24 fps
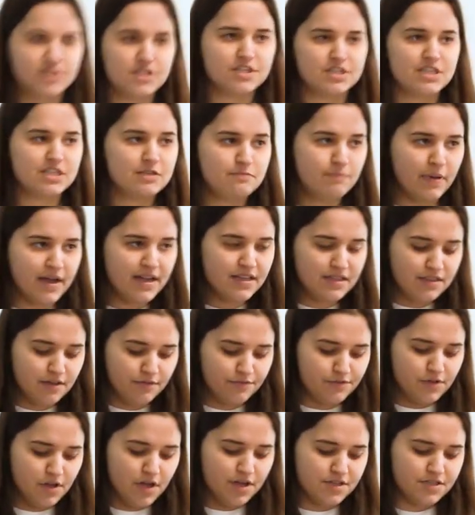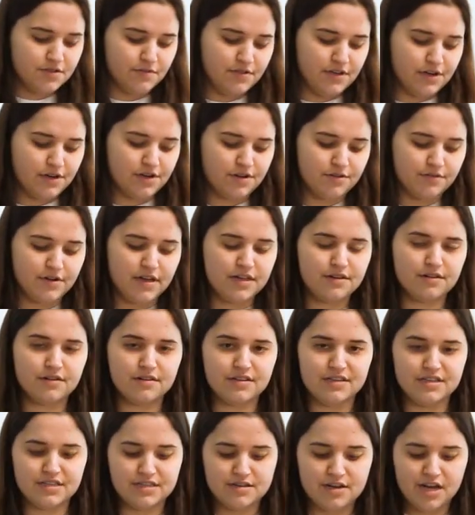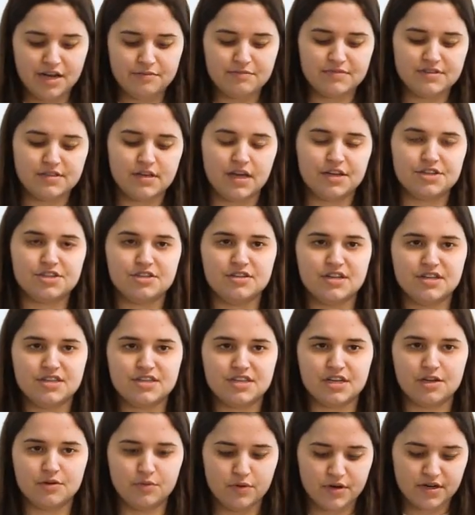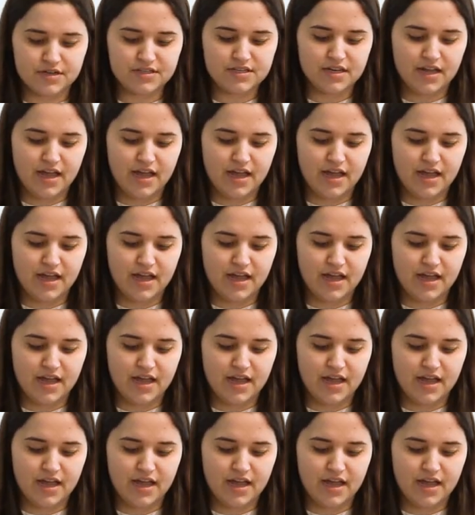Despite the flaws of their creator, these non-misogynistic works